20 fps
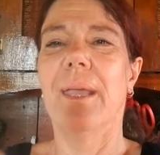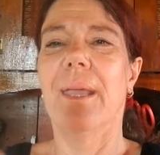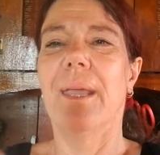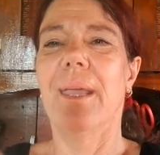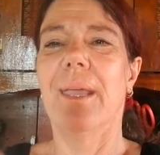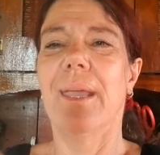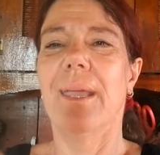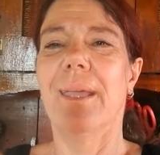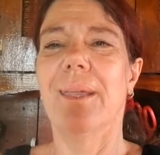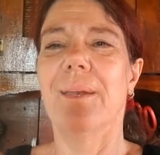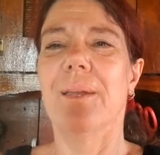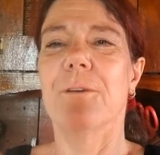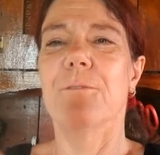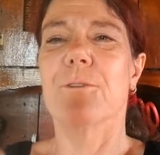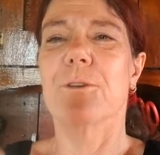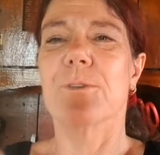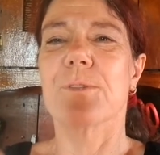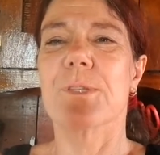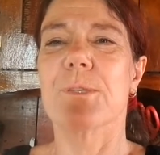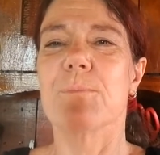and I've
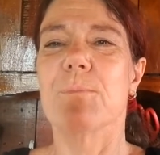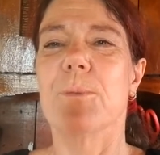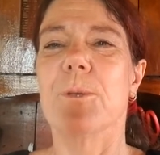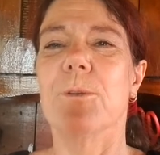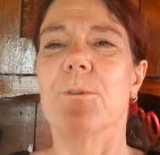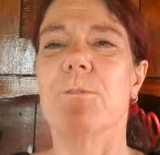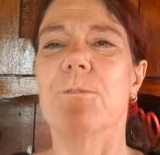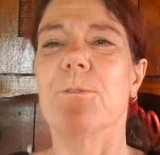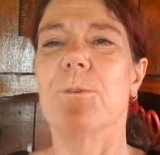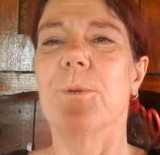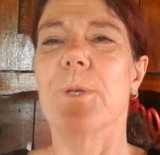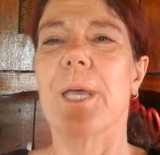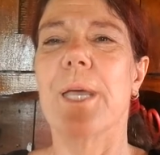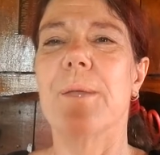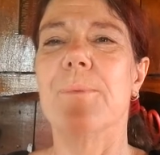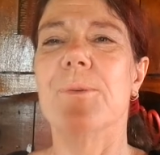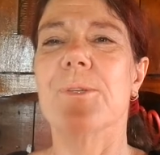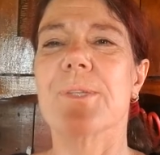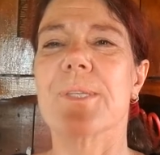got some beautiful neighbours